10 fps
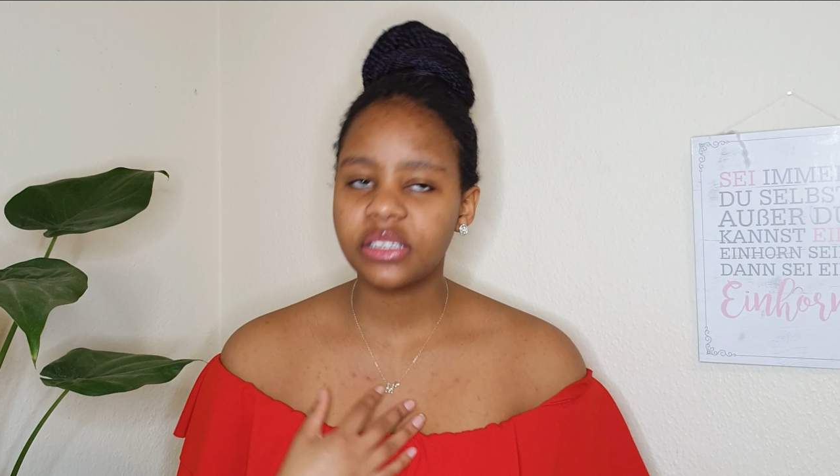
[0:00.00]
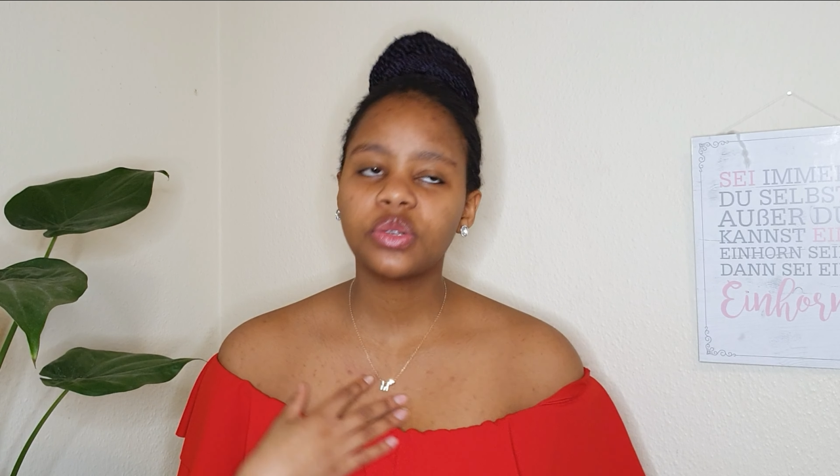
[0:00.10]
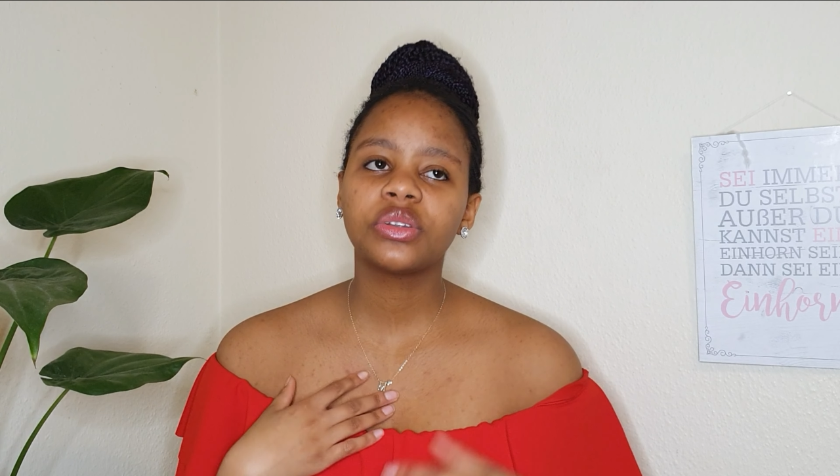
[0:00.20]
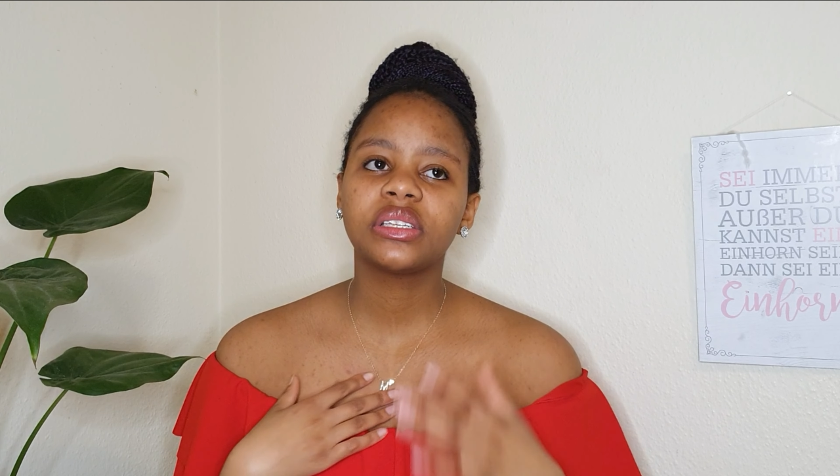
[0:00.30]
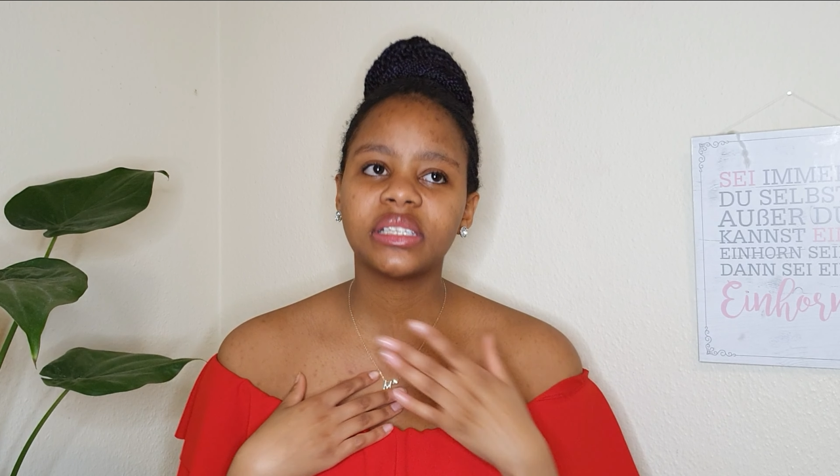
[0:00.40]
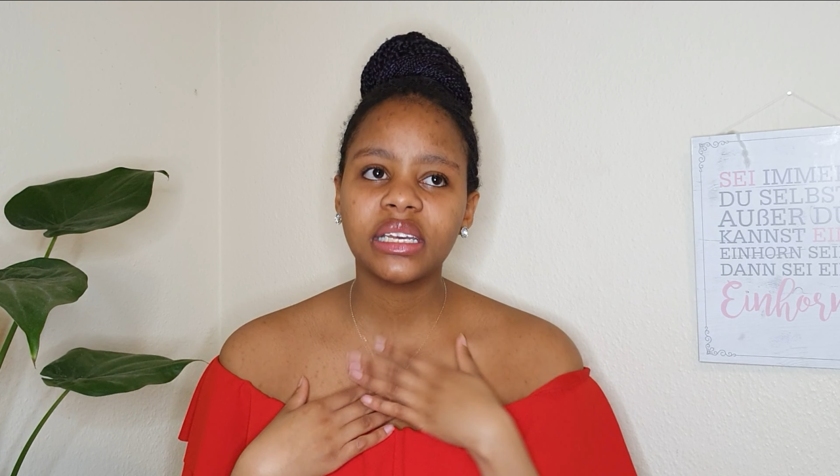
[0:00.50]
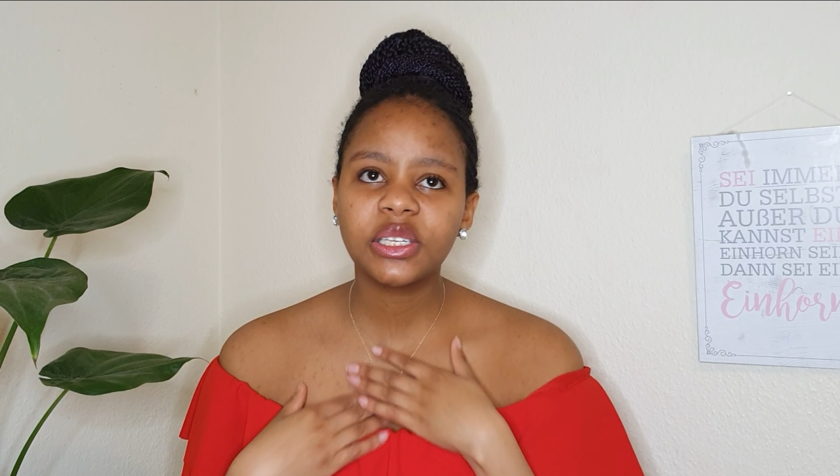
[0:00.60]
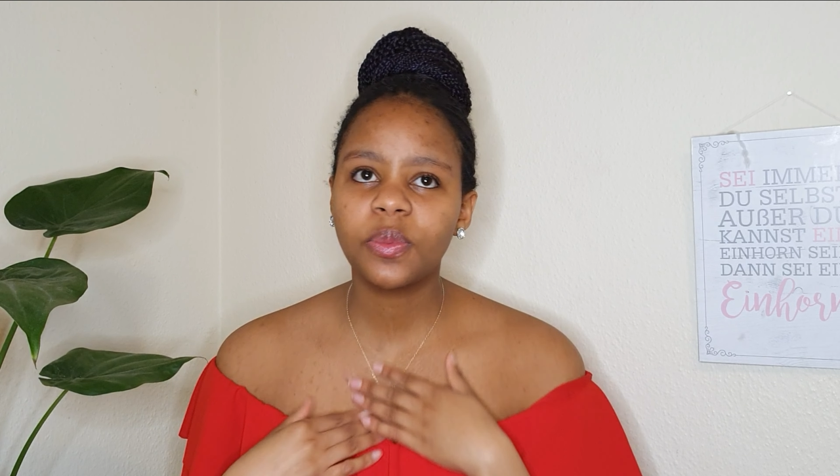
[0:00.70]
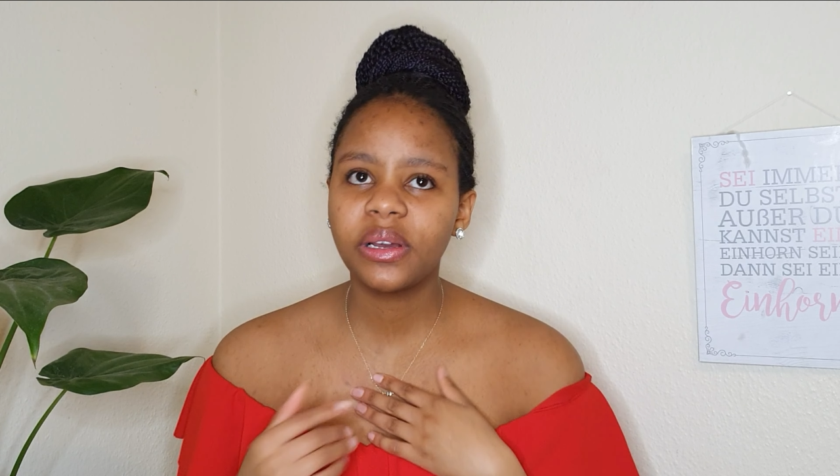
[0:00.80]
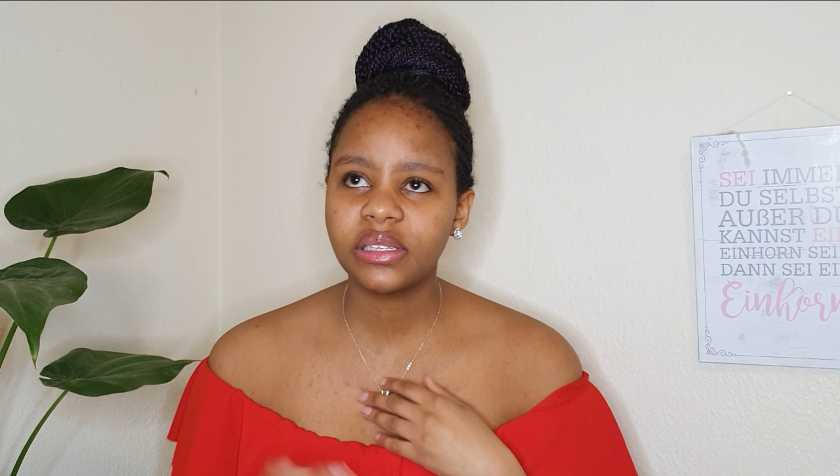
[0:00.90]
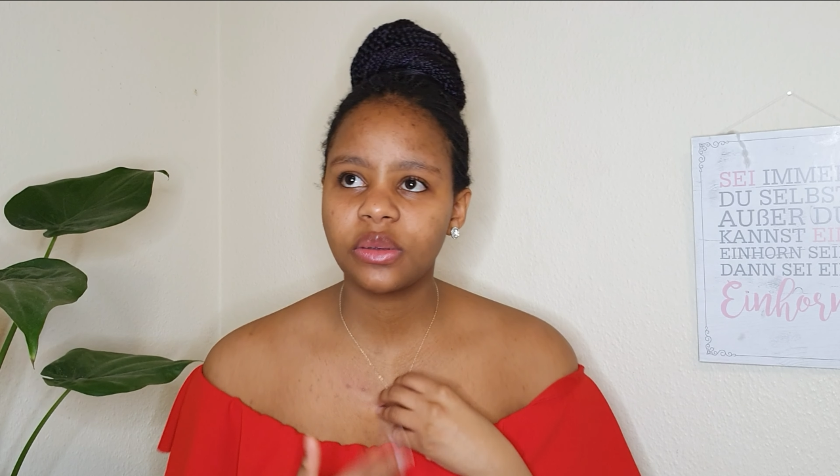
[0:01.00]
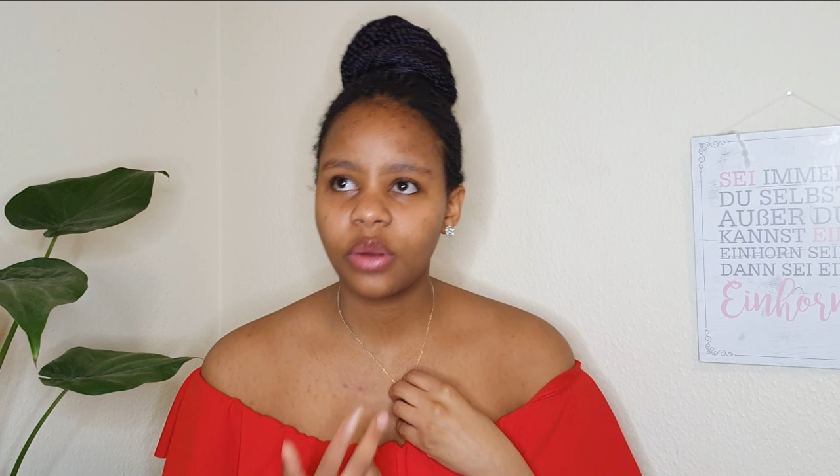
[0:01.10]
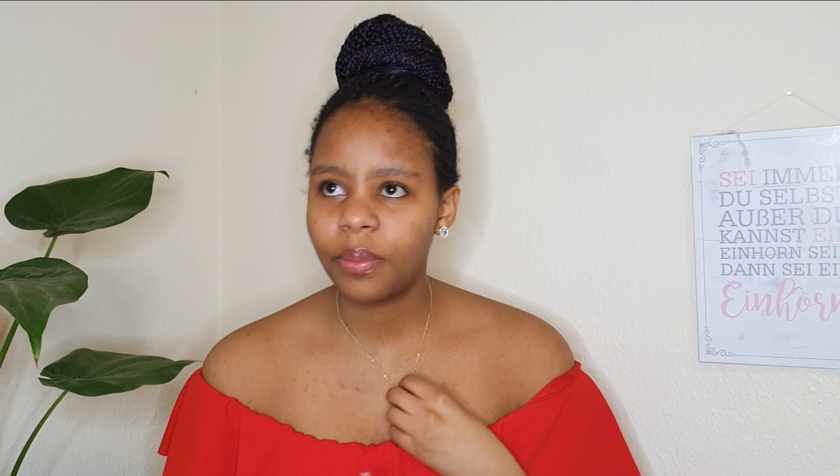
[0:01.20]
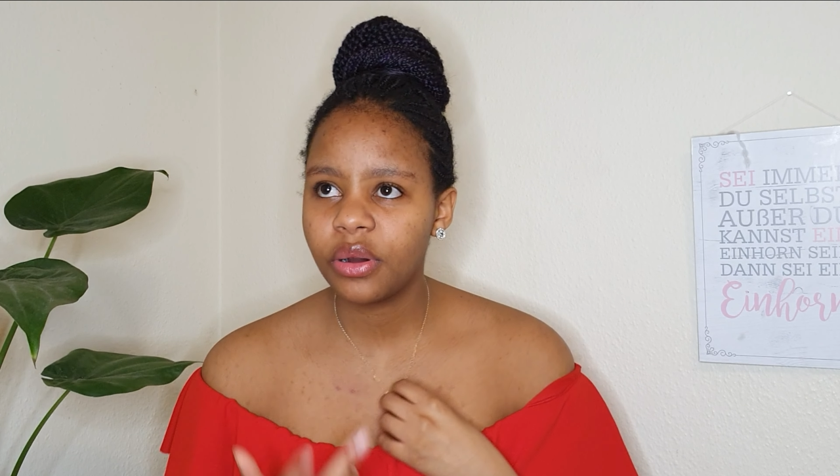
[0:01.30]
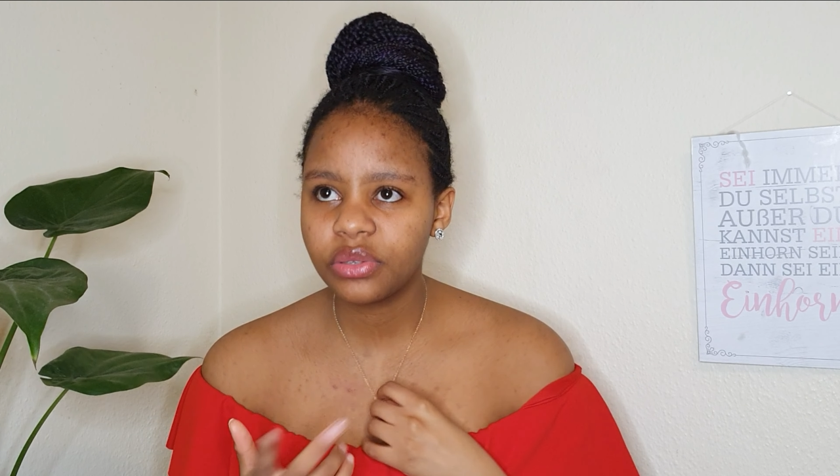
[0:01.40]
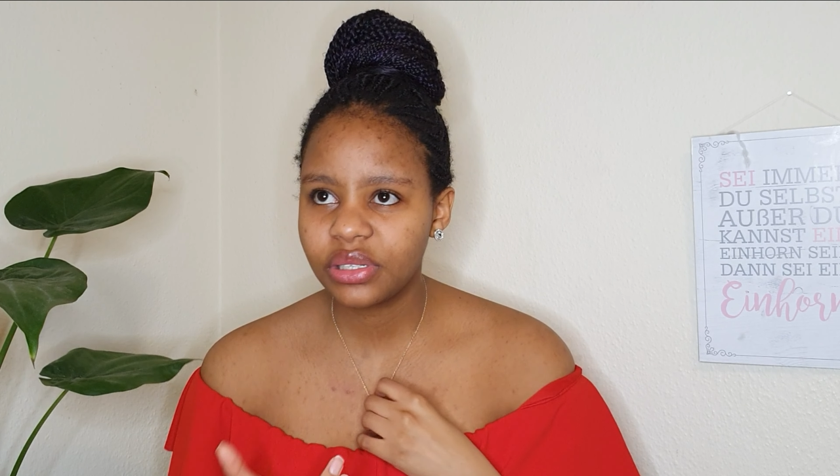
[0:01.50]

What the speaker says: So 6 months or about